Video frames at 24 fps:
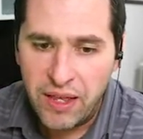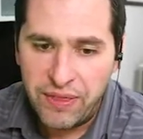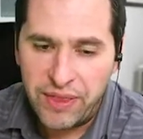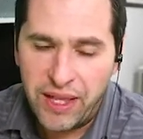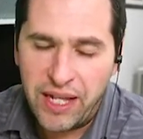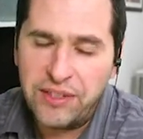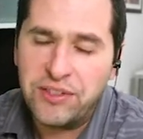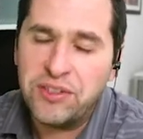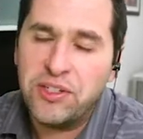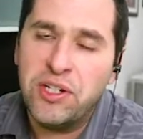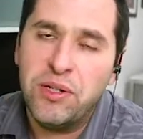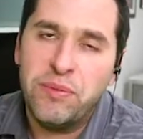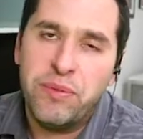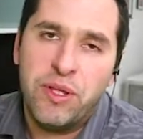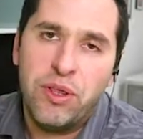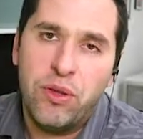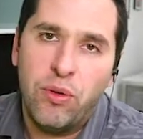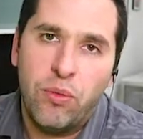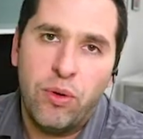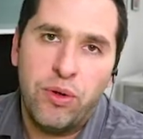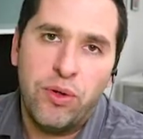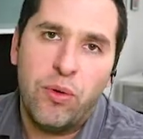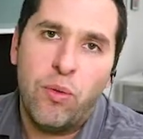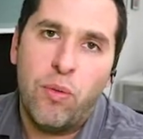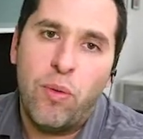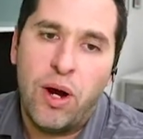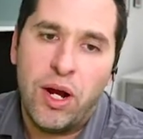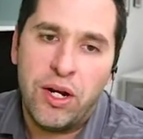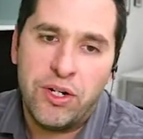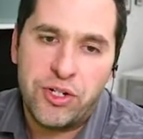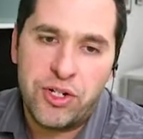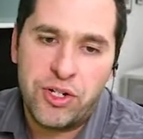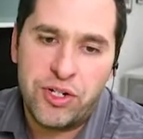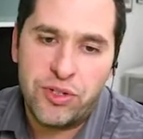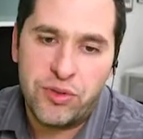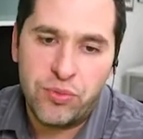that's going to be the one to
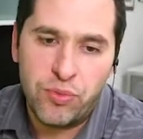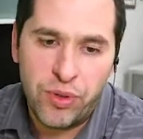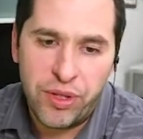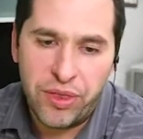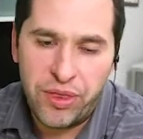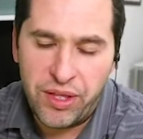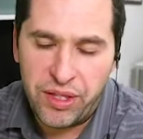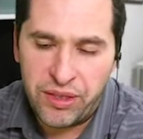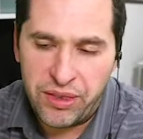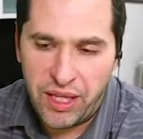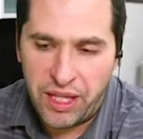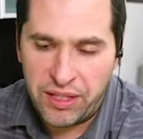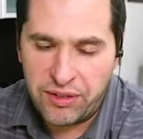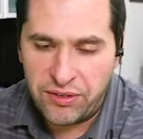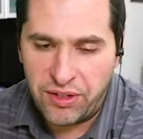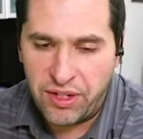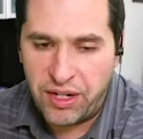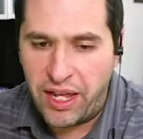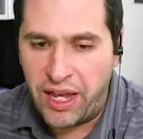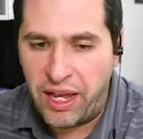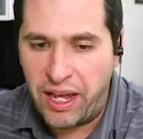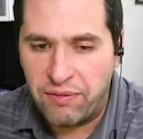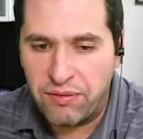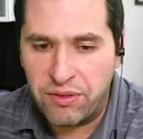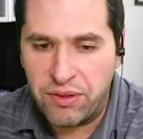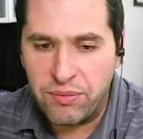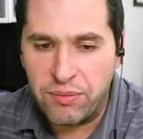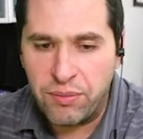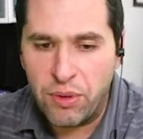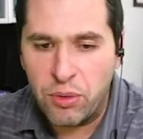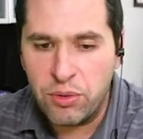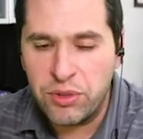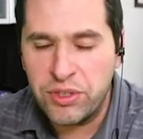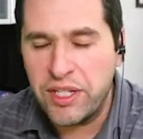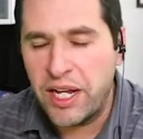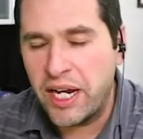watch because we think that's going to have the
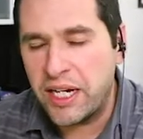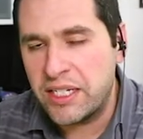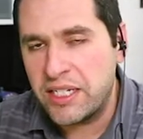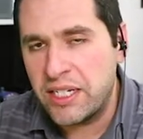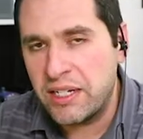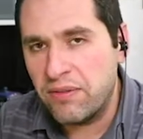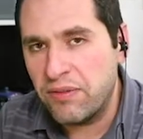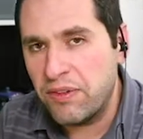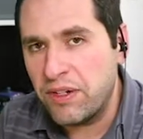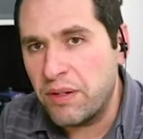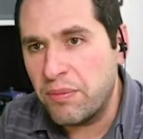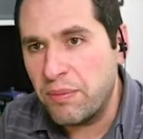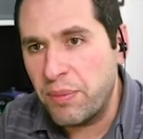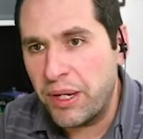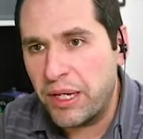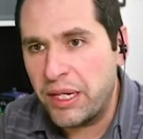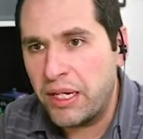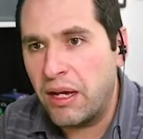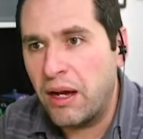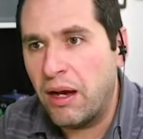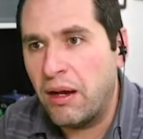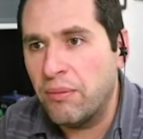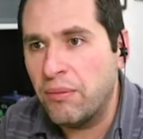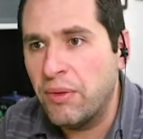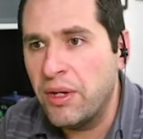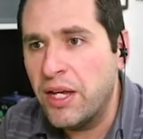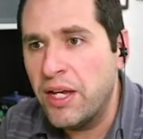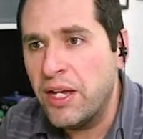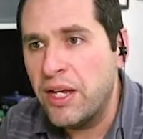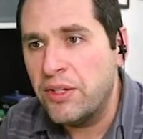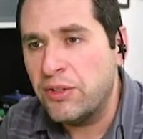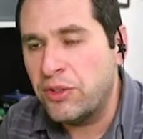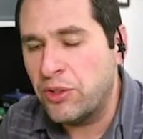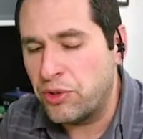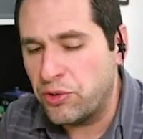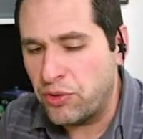most activity pickup
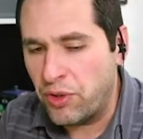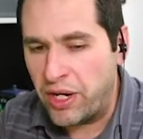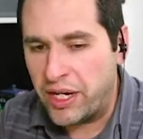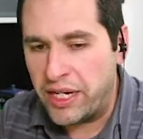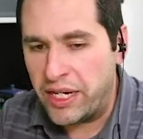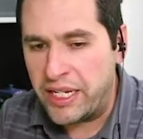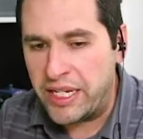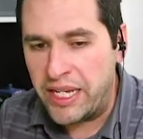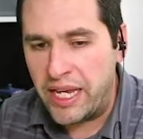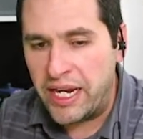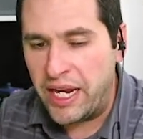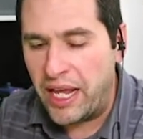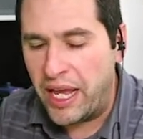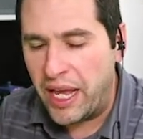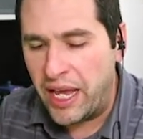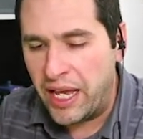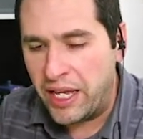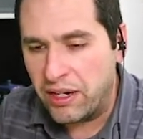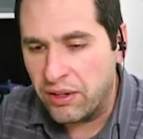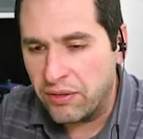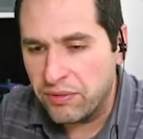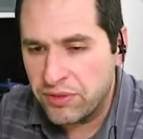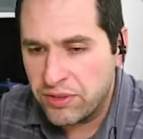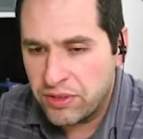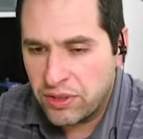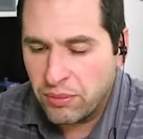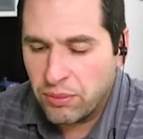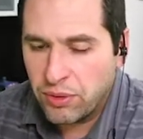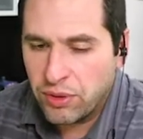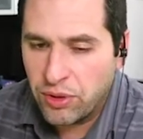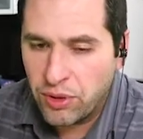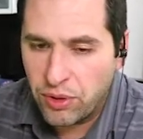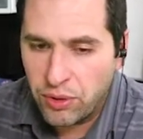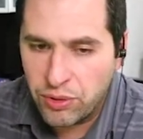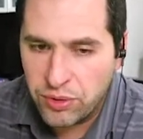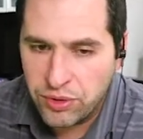to try to get ahead of some
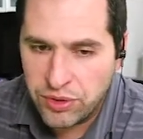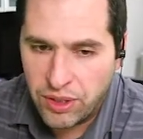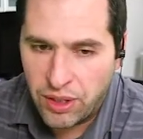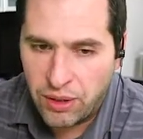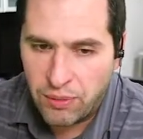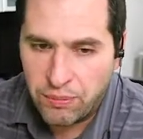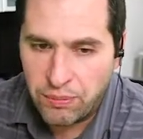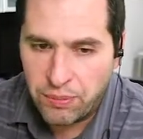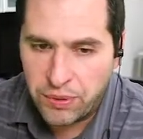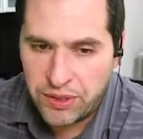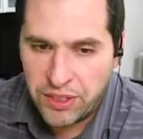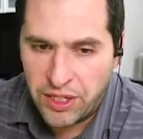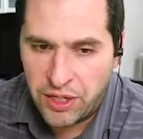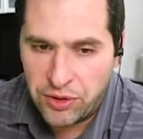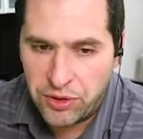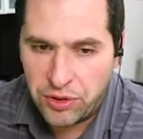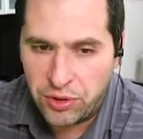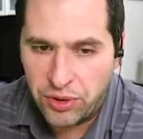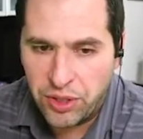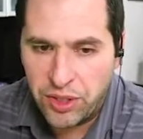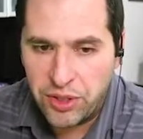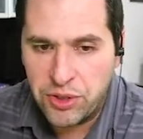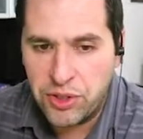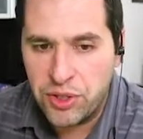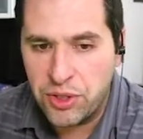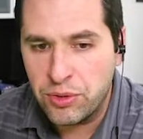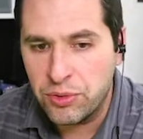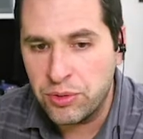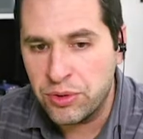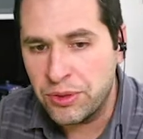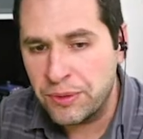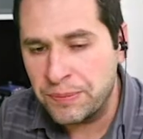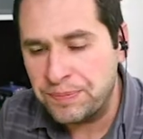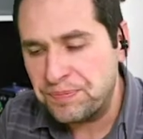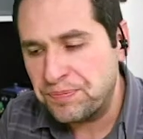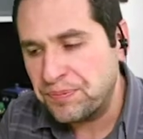of those um, potential
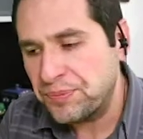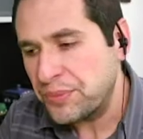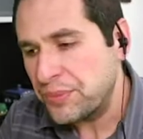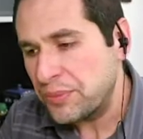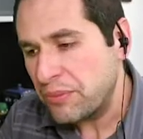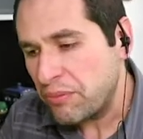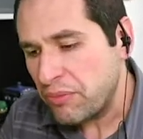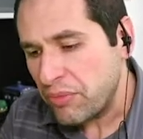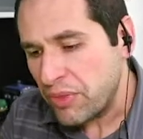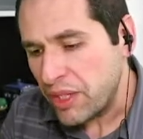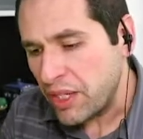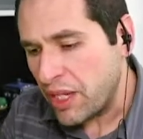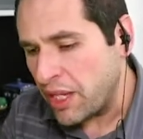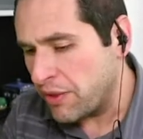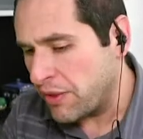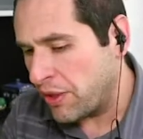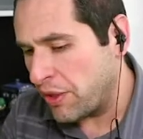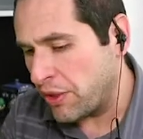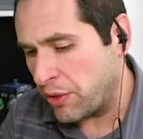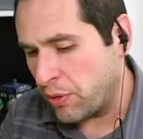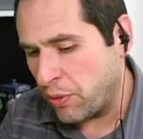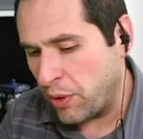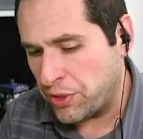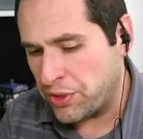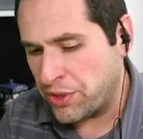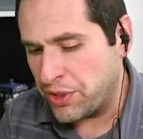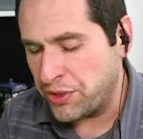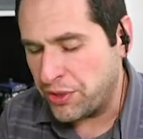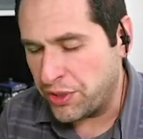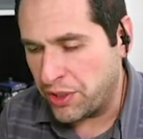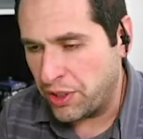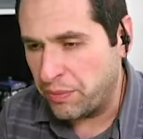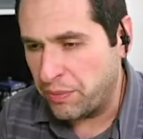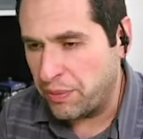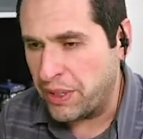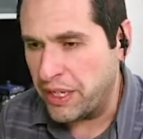issues. And then the question is
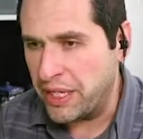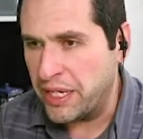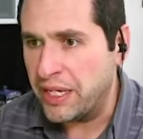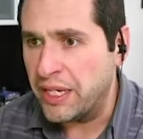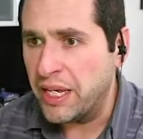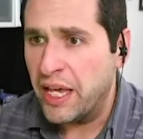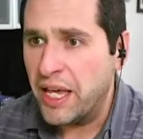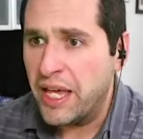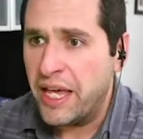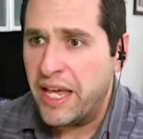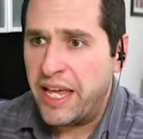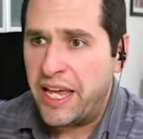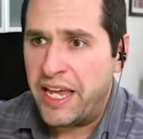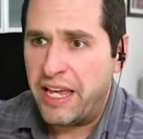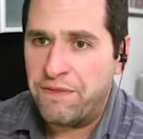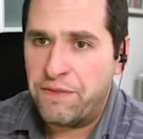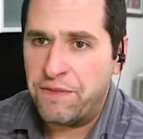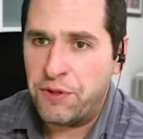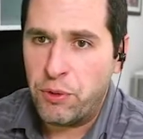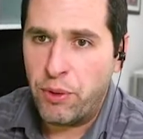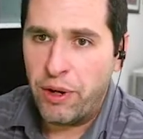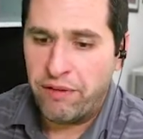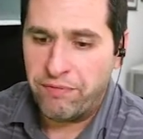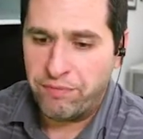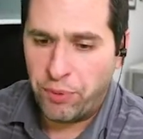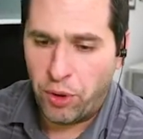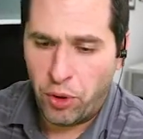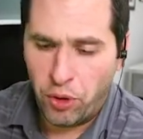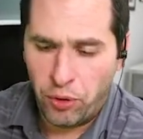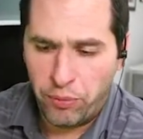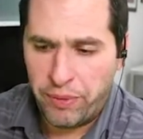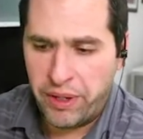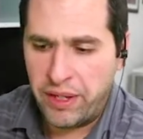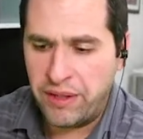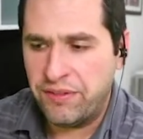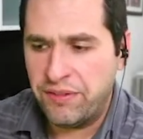going to be if you have
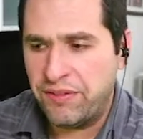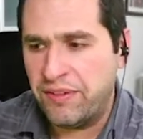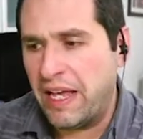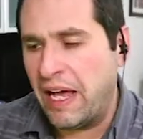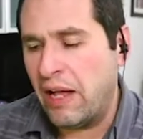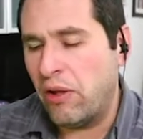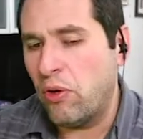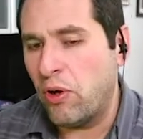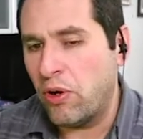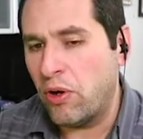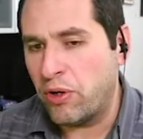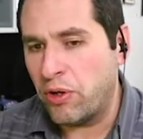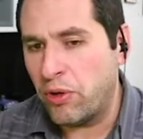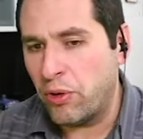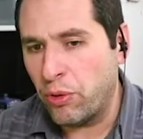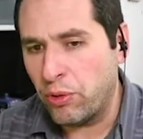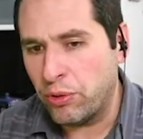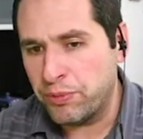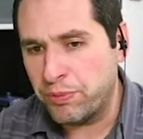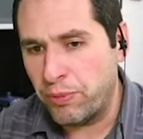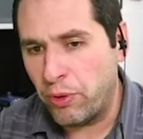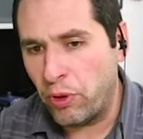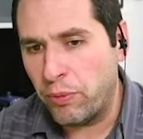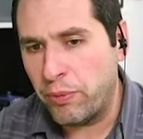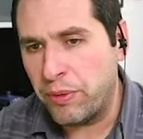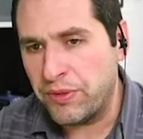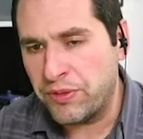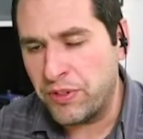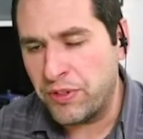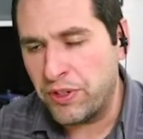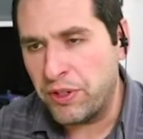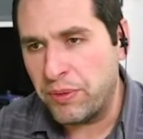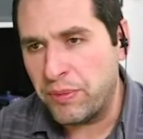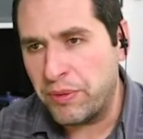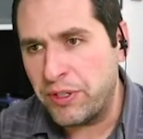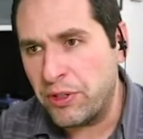permits, how long are those permits
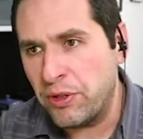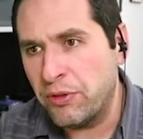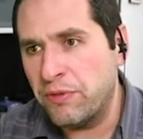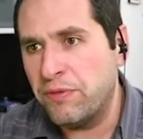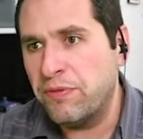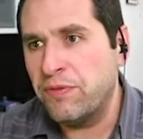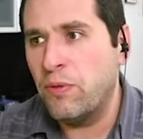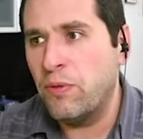going to be good